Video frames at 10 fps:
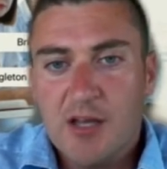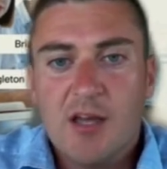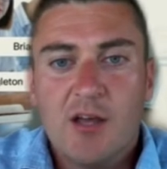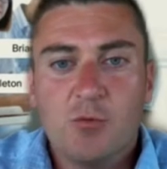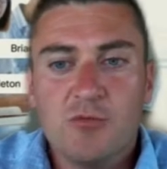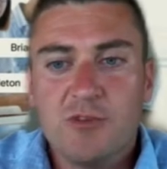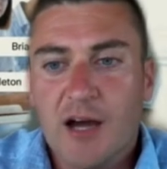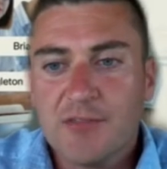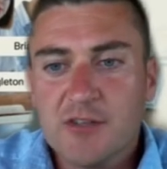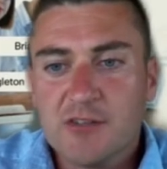We've
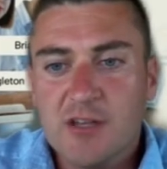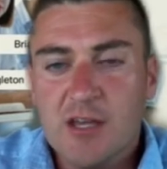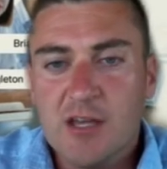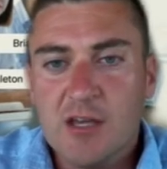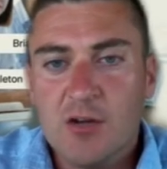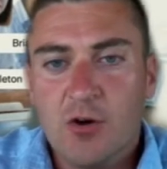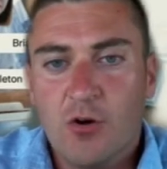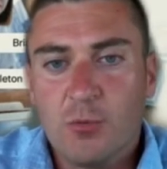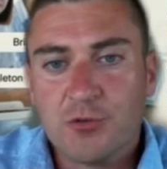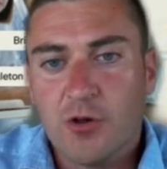got this in
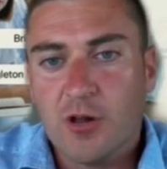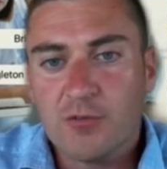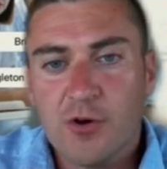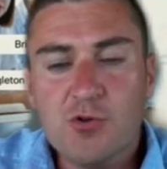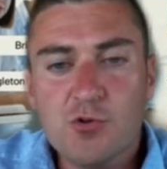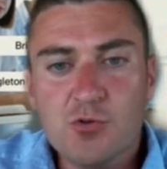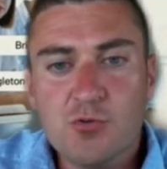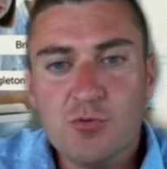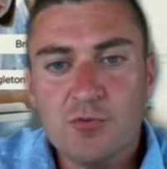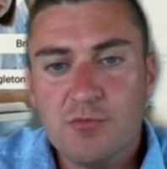almost all of our
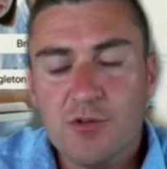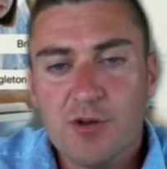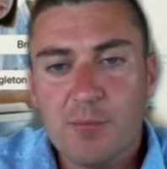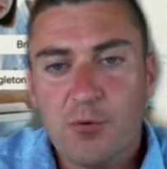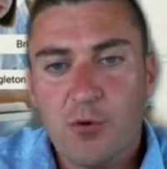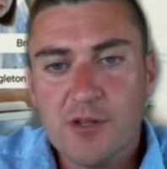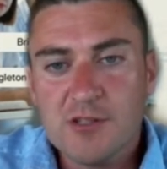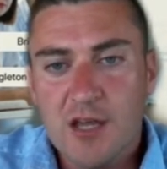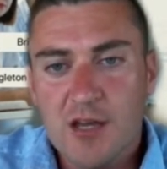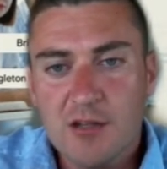new video endpoints,
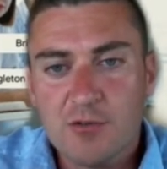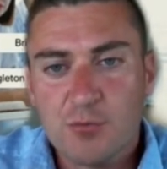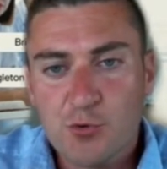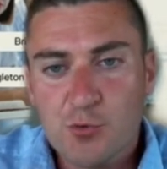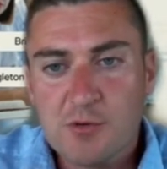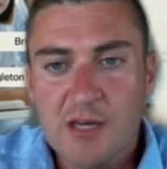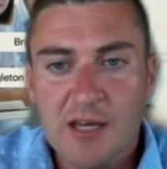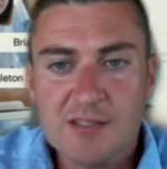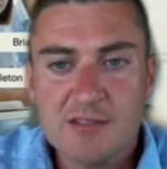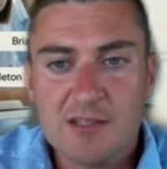any of the Room
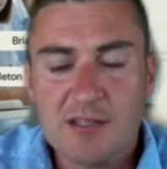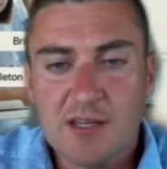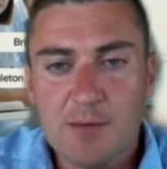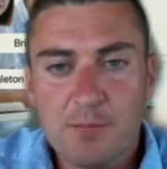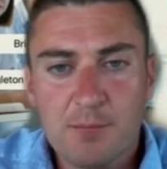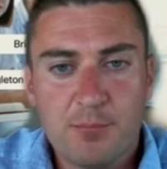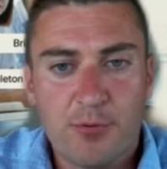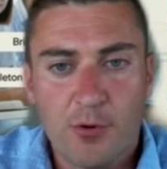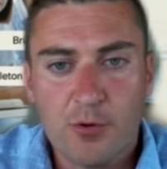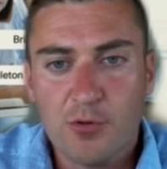kits, the Kit
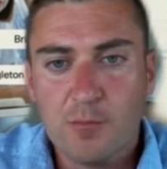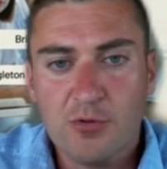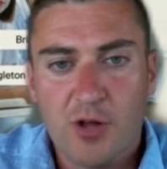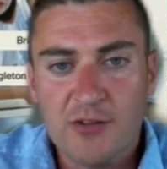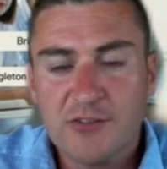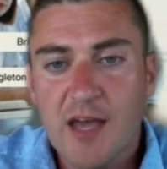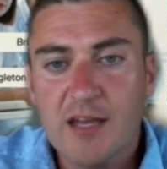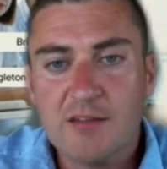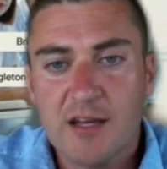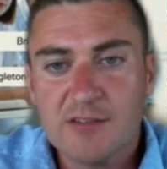Pro, the Plus,
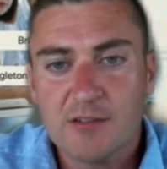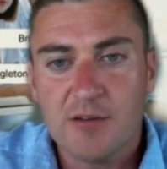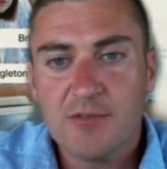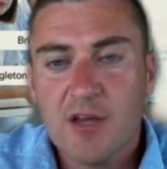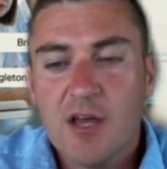any of that stuff.